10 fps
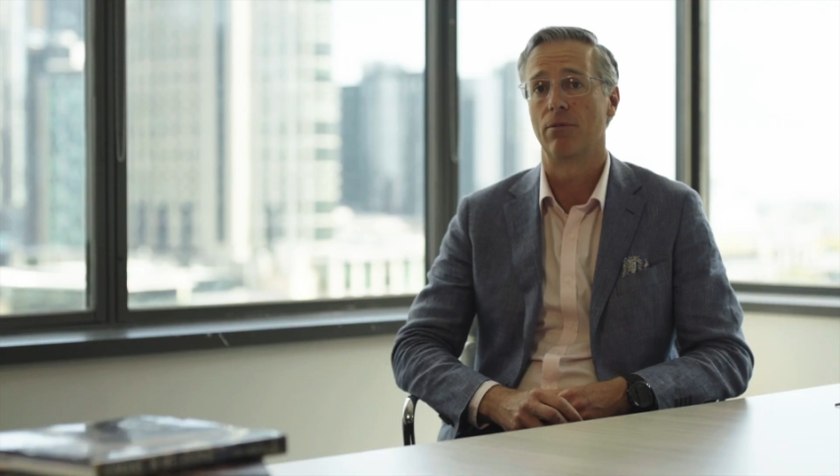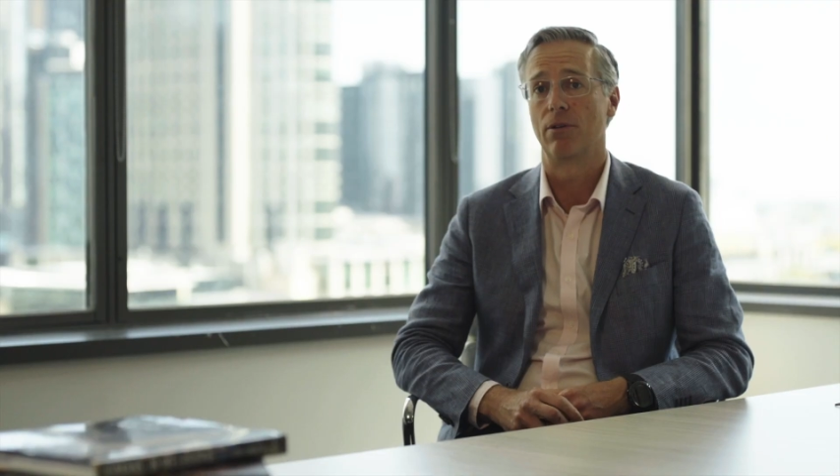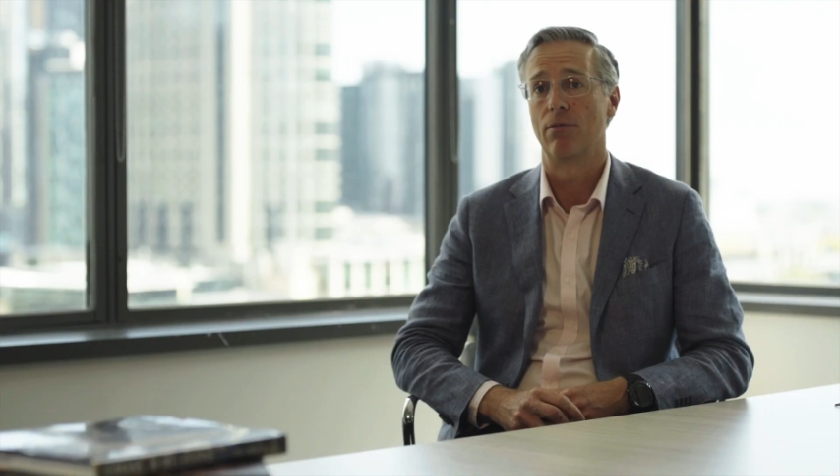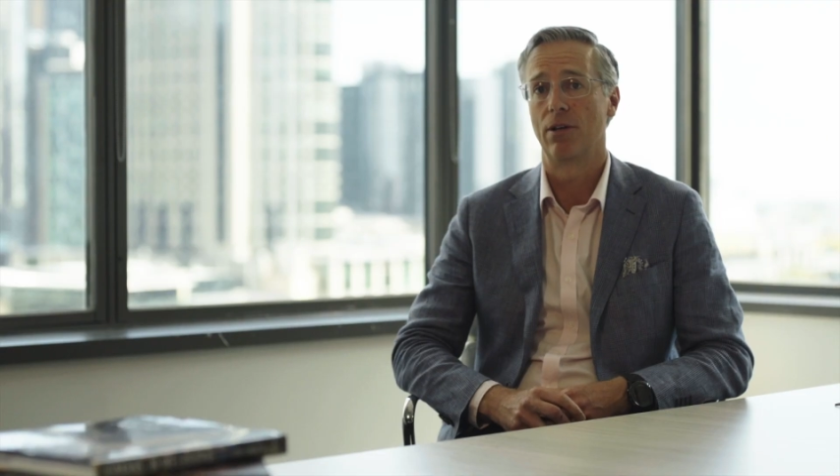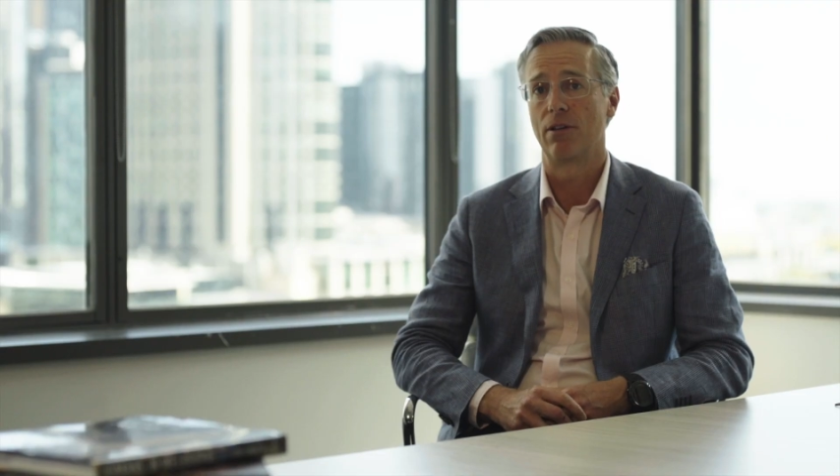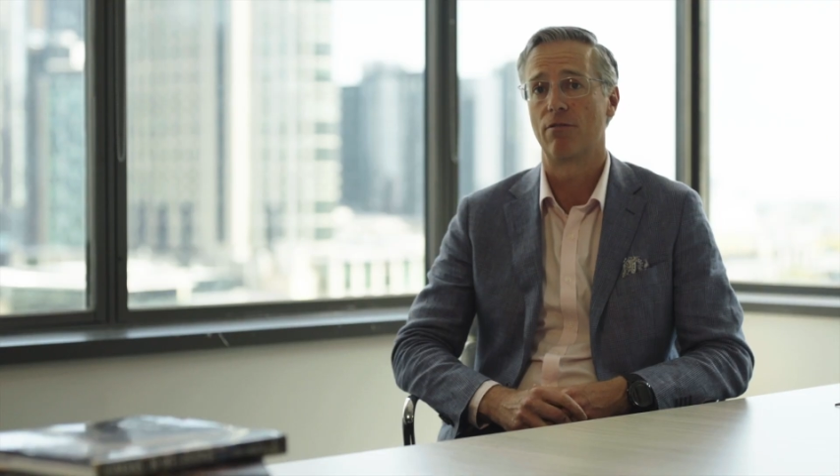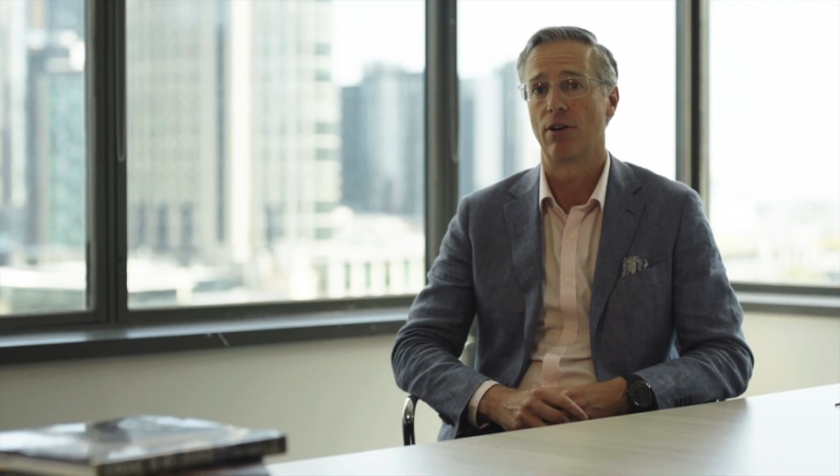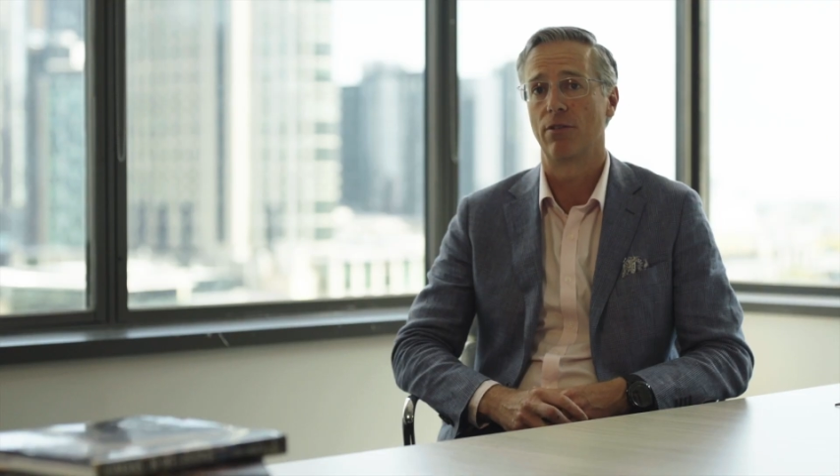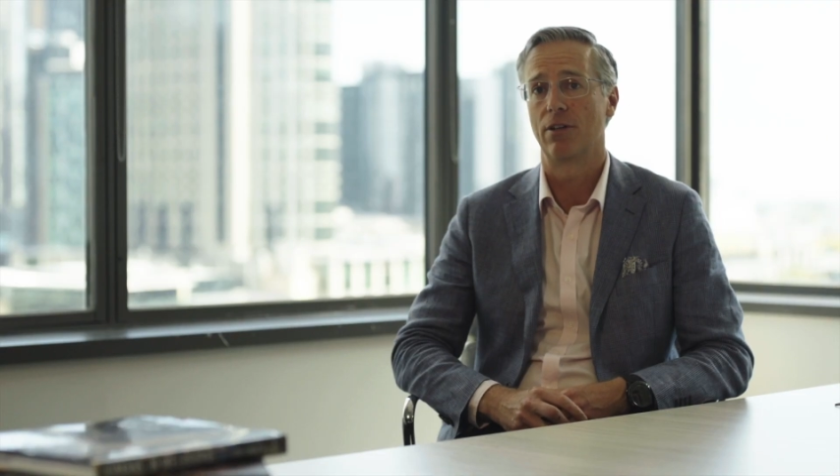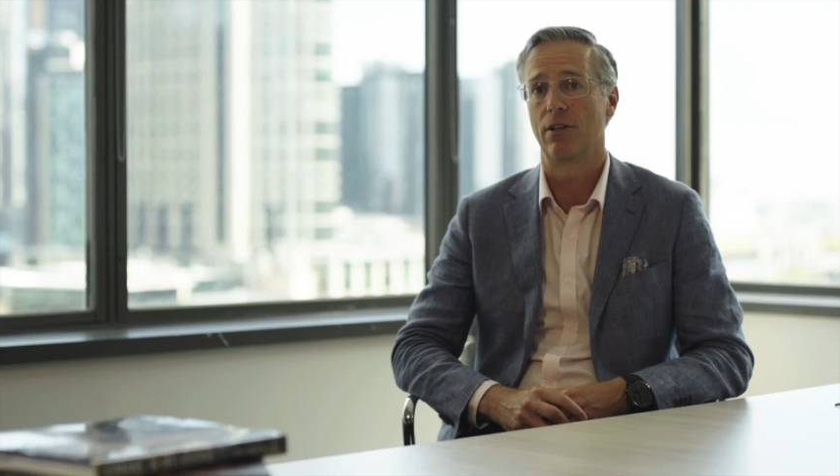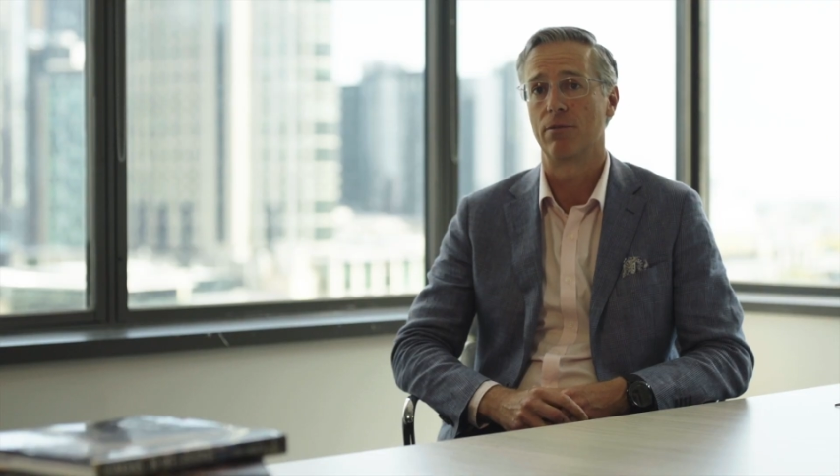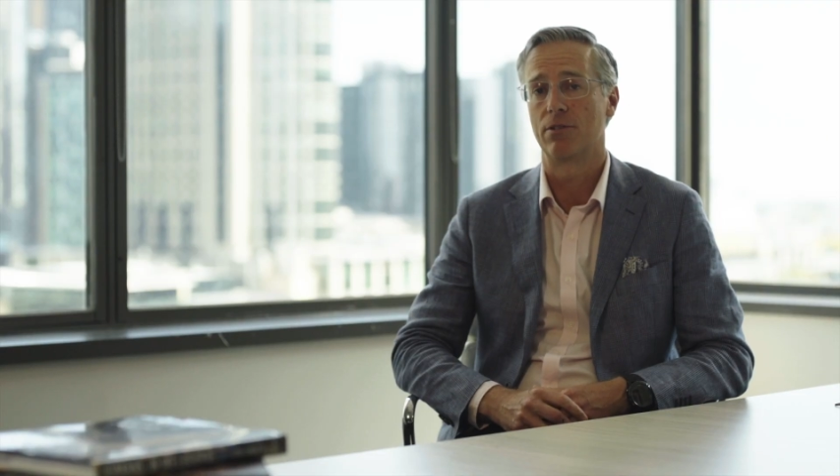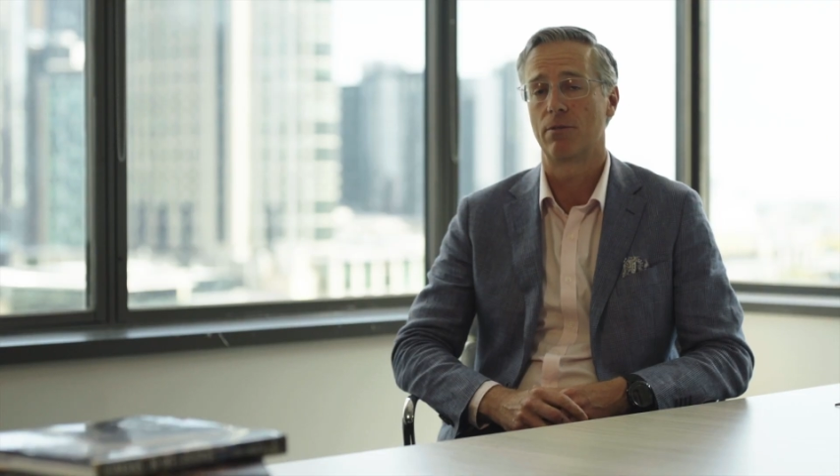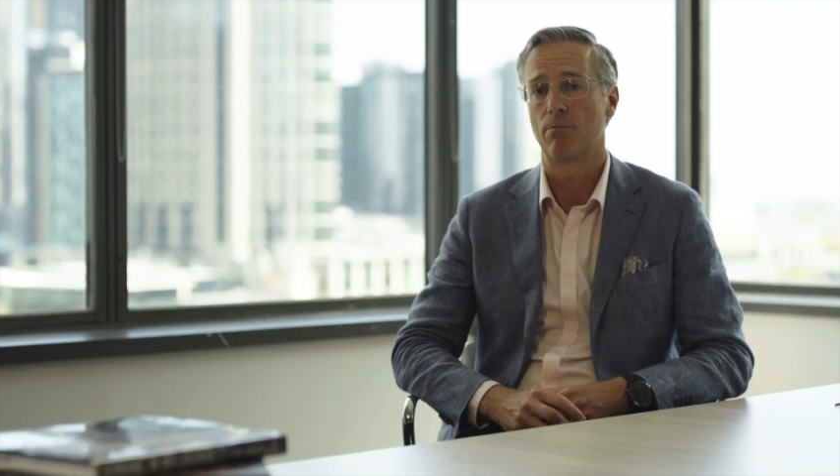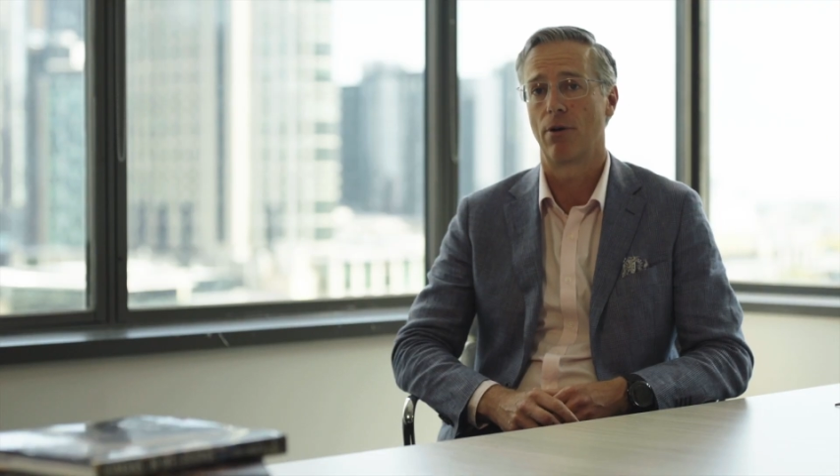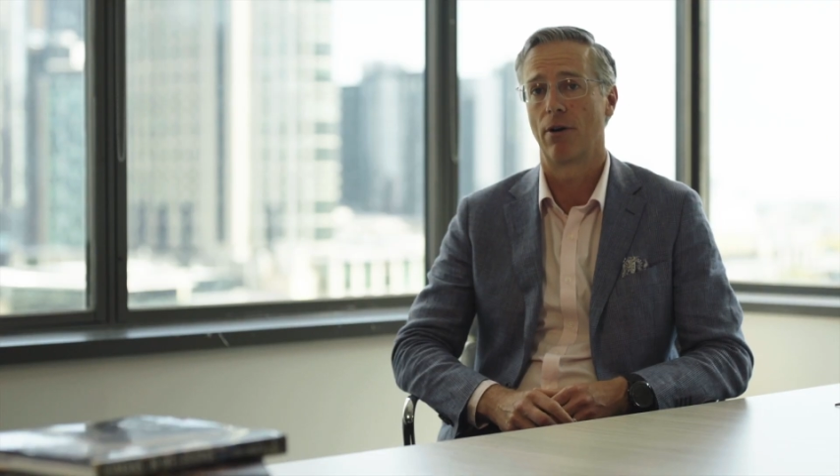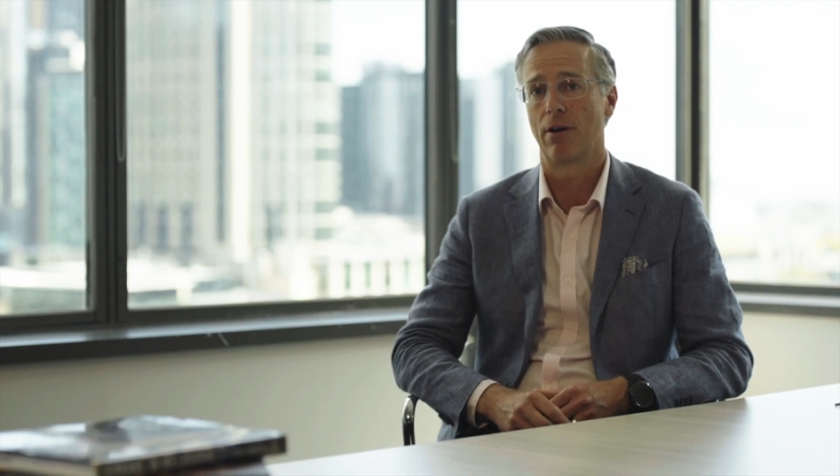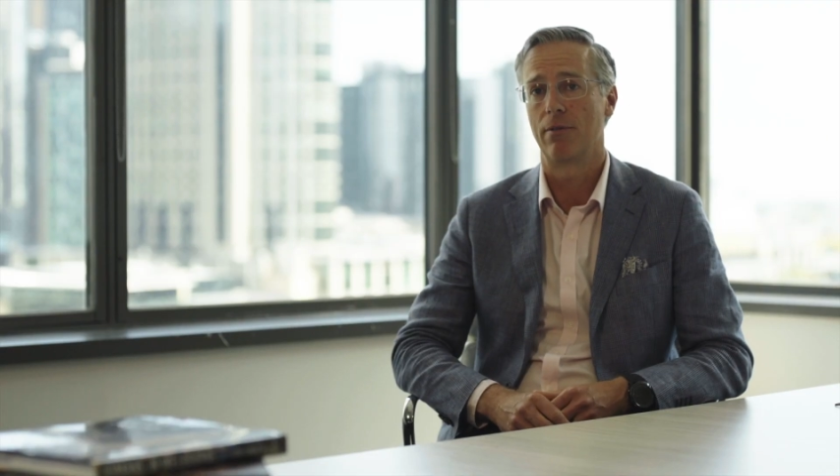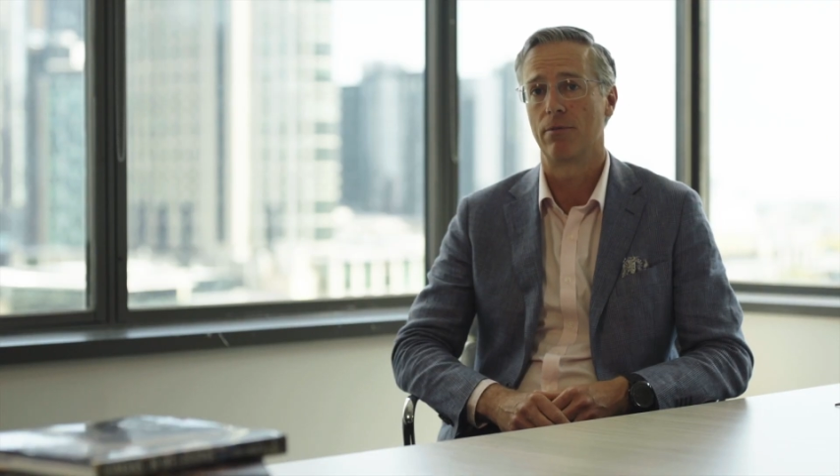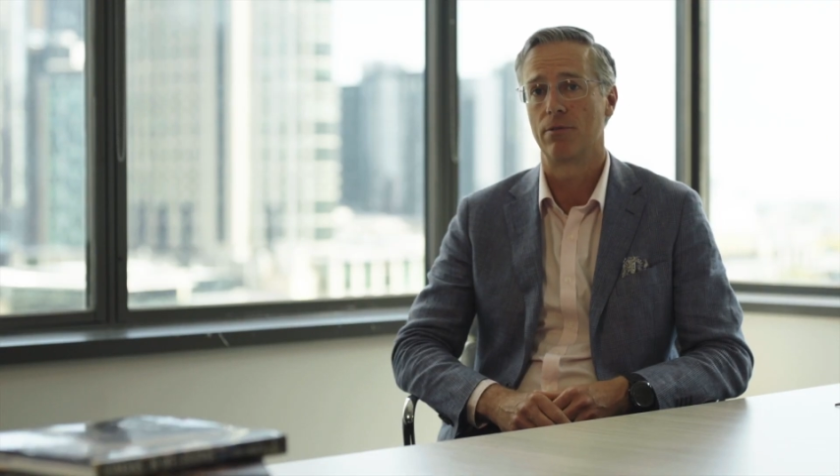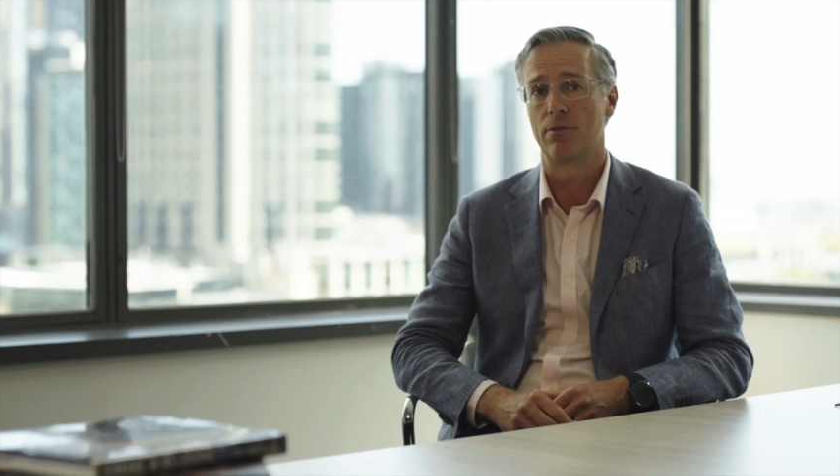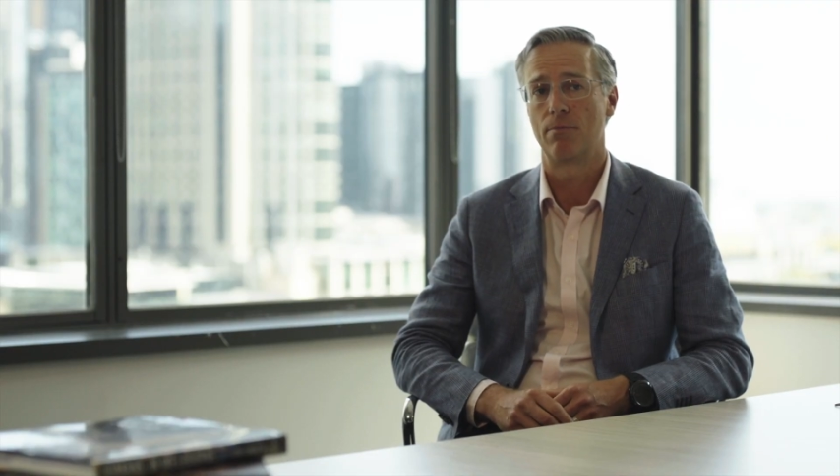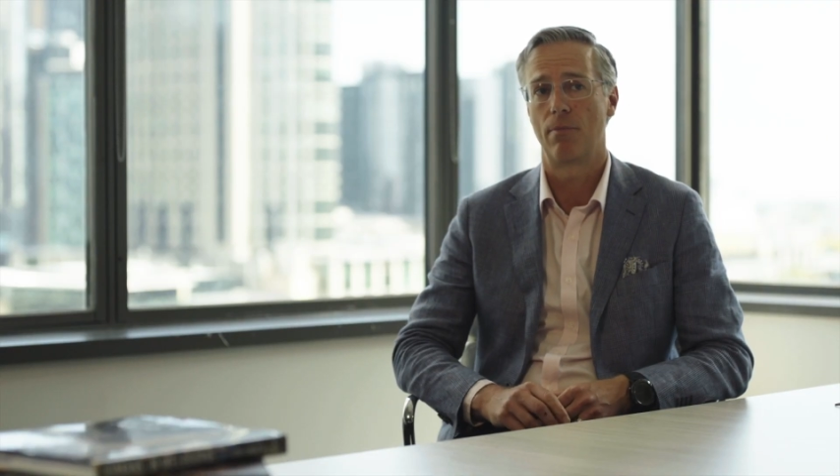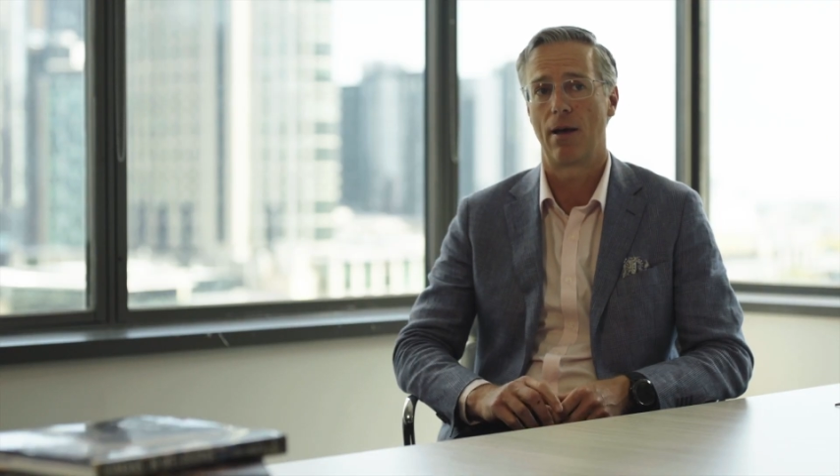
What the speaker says: We really felt that it was a program that was